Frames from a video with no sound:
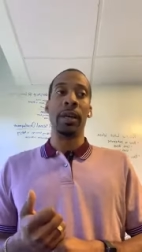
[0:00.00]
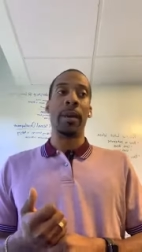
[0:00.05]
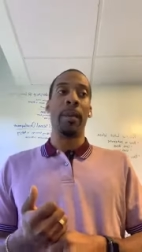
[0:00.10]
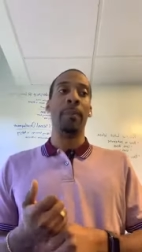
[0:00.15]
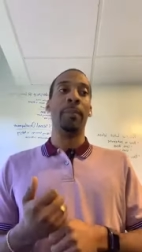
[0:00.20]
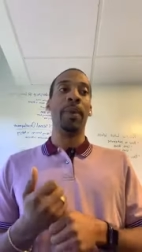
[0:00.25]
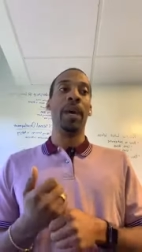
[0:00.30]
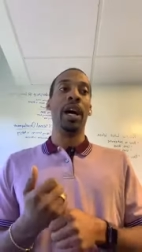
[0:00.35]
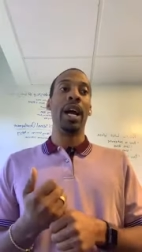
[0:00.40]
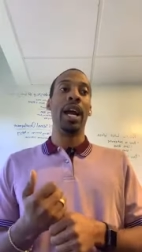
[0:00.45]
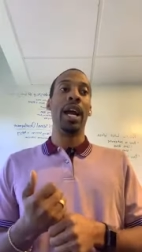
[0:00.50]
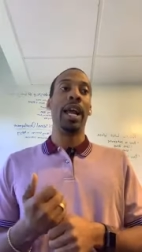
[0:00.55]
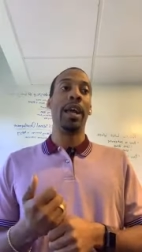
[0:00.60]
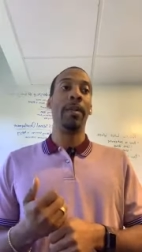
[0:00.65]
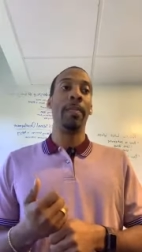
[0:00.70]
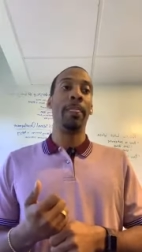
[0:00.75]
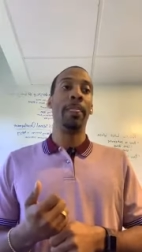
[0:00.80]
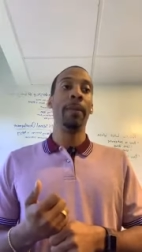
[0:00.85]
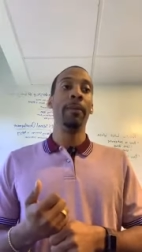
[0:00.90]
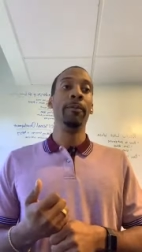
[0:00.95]

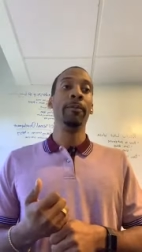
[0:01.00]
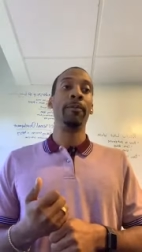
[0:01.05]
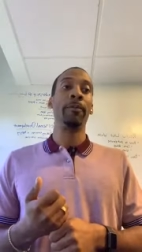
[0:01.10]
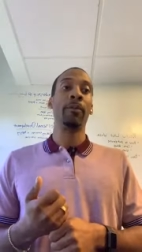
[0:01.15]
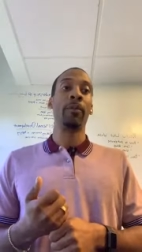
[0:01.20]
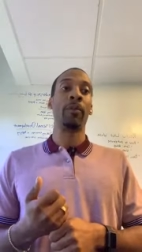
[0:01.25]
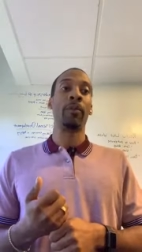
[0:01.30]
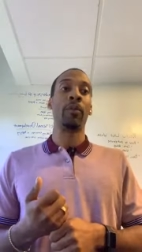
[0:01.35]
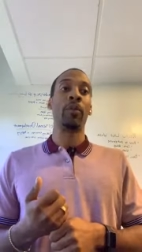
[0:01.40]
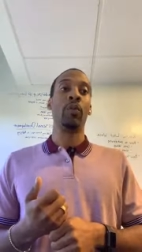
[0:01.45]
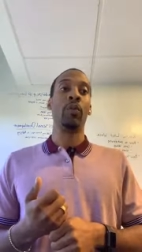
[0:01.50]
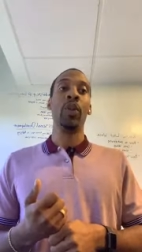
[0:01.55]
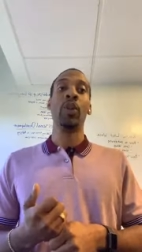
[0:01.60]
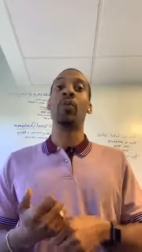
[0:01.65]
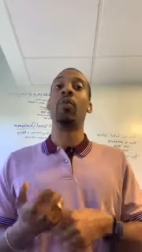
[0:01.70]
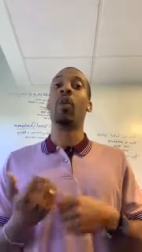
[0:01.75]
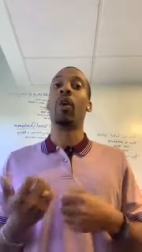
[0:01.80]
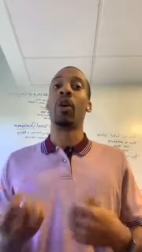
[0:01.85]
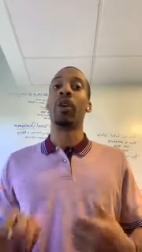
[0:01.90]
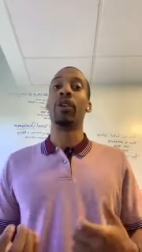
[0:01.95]
But we
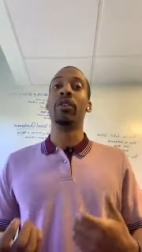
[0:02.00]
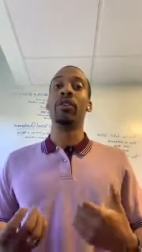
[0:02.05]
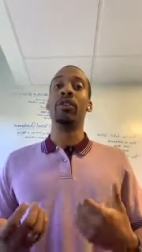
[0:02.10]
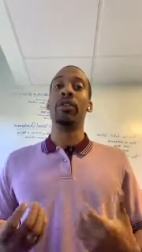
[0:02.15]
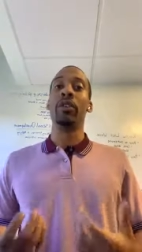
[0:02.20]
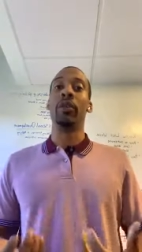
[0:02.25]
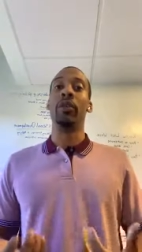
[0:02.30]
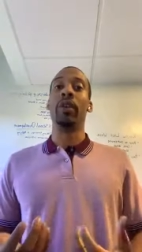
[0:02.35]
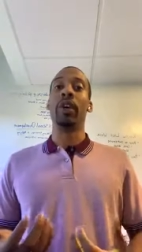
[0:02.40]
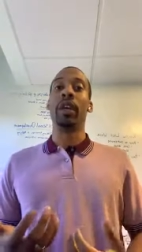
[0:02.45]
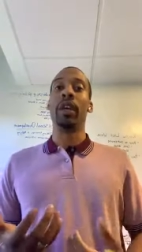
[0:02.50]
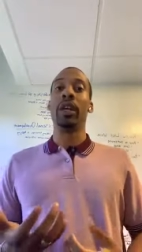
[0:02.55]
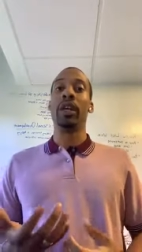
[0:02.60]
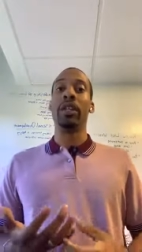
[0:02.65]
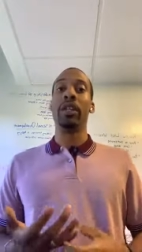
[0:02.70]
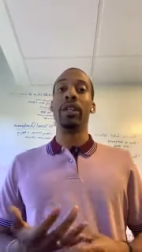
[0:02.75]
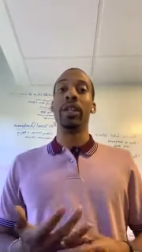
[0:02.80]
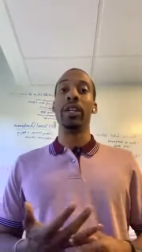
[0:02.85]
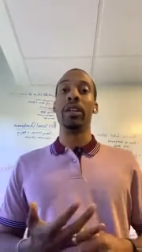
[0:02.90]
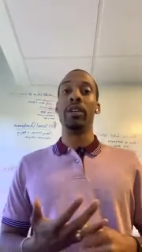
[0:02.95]
weren't
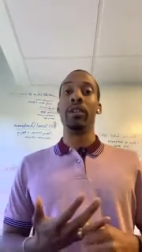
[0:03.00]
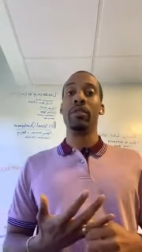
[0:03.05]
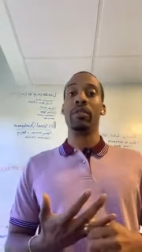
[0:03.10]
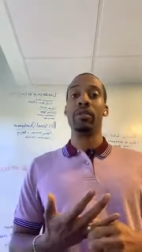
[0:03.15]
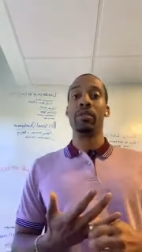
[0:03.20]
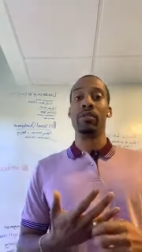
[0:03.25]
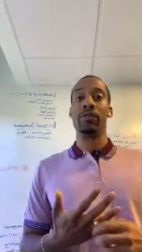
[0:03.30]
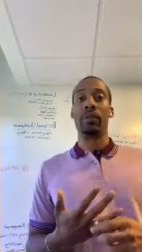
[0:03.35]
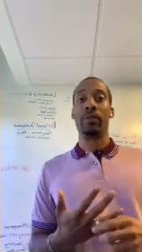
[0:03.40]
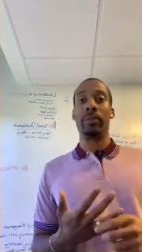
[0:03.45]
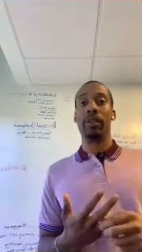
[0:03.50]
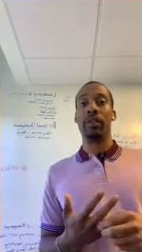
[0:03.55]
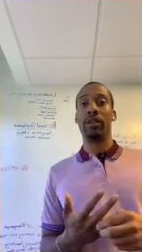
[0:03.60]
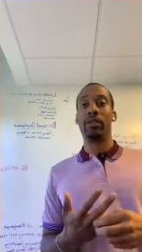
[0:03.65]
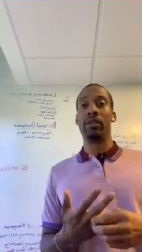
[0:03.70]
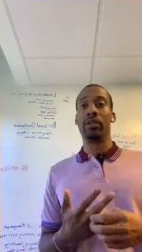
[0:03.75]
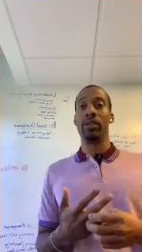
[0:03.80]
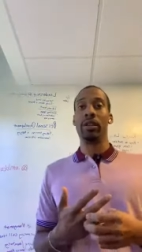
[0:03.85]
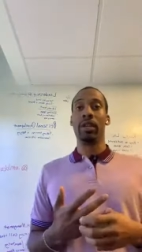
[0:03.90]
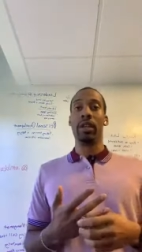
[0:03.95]
doing deals from
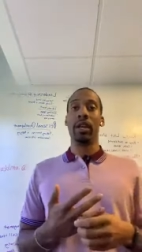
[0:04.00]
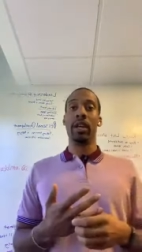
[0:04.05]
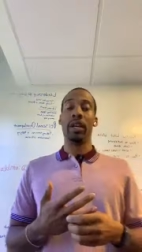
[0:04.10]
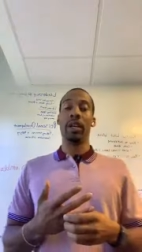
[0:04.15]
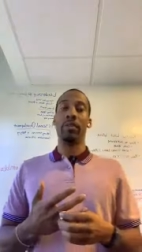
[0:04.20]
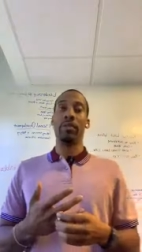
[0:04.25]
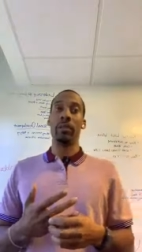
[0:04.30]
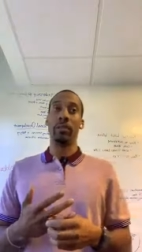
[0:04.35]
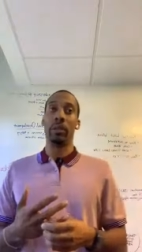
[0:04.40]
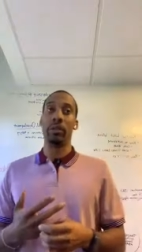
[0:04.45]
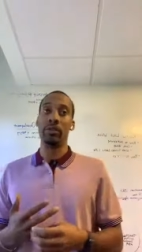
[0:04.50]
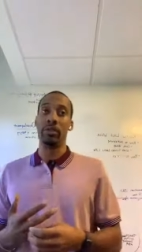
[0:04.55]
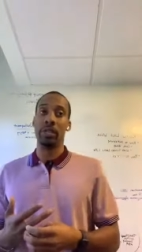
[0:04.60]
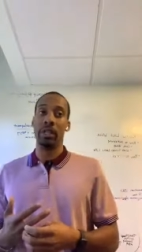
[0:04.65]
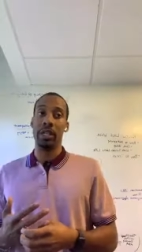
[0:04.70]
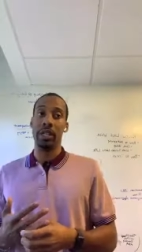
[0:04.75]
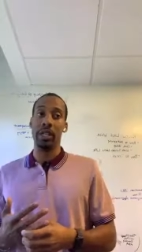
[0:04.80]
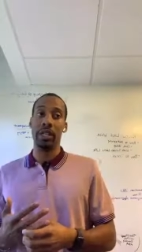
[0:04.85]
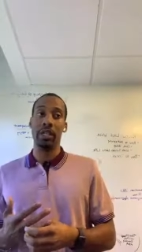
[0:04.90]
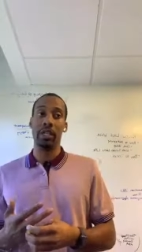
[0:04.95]
those uh, from those
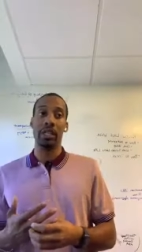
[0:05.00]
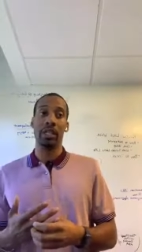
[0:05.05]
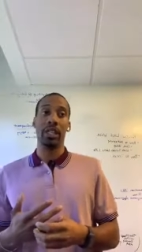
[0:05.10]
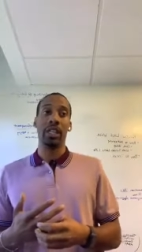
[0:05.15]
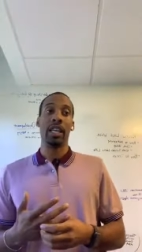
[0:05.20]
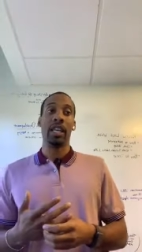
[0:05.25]
leads,